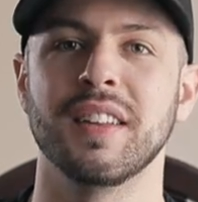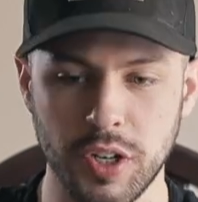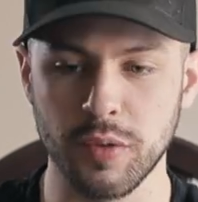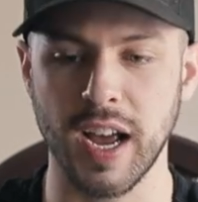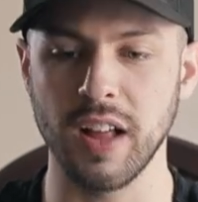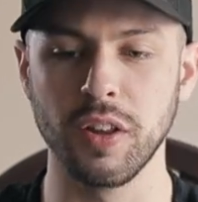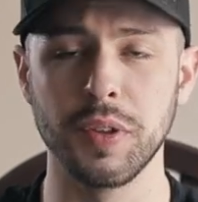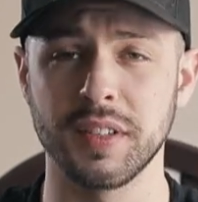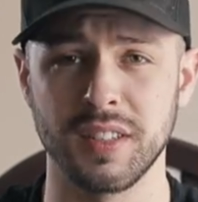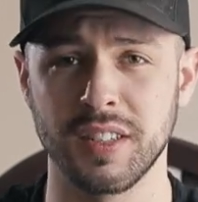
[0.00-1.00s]
When you
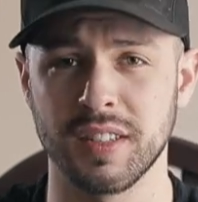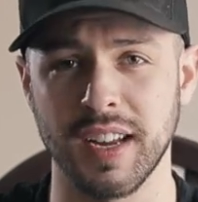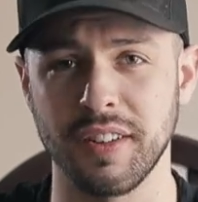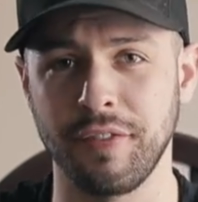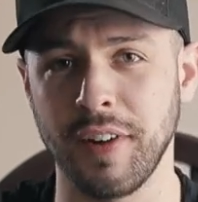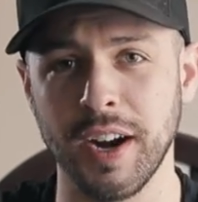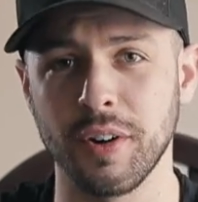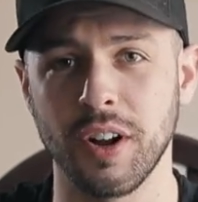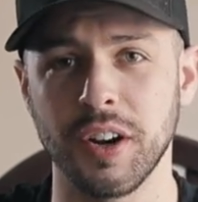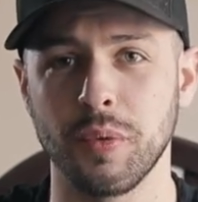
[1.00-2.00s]
download this and decide to
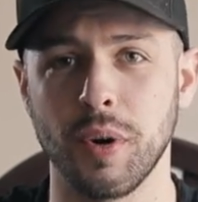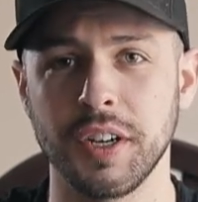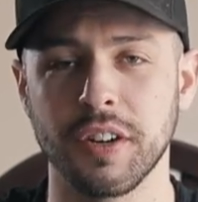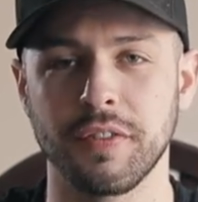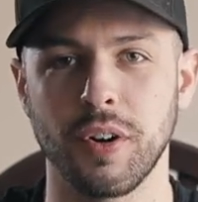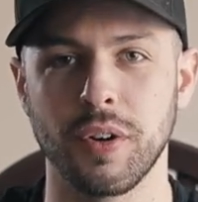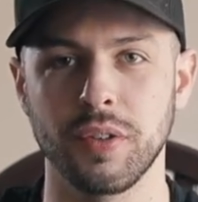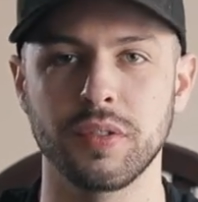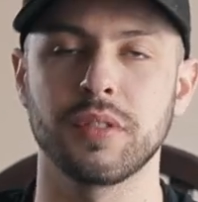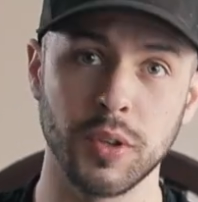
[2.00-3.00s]
fire it onto one of your
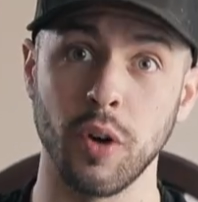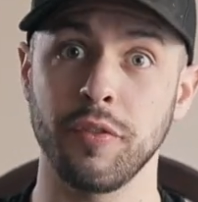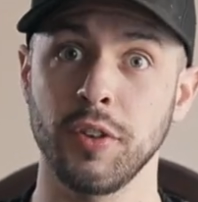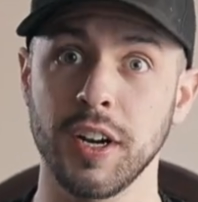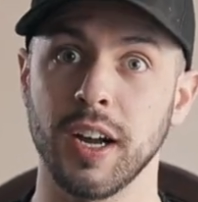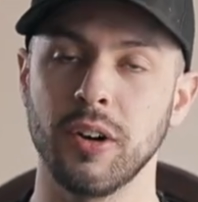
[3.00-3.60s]
photos, don't freak